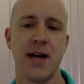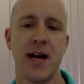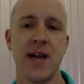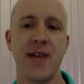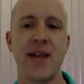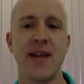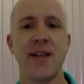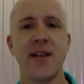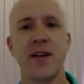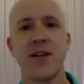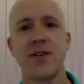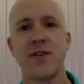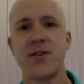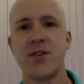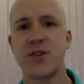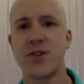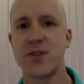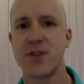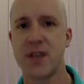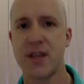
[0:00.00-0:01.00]
And then there's
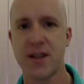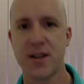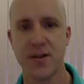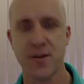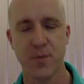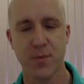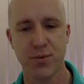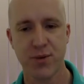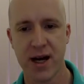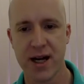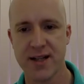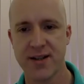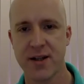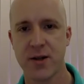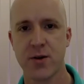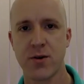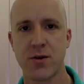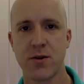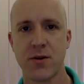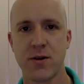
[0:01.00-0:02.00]
just these
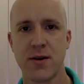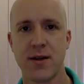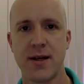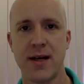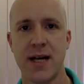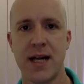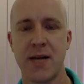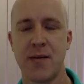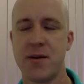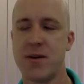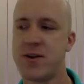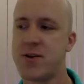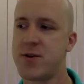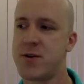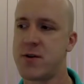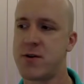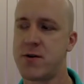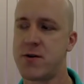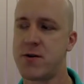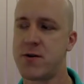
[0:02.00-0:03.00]
practical
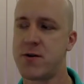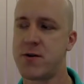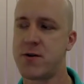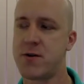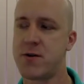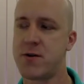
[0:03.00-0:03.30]
elements of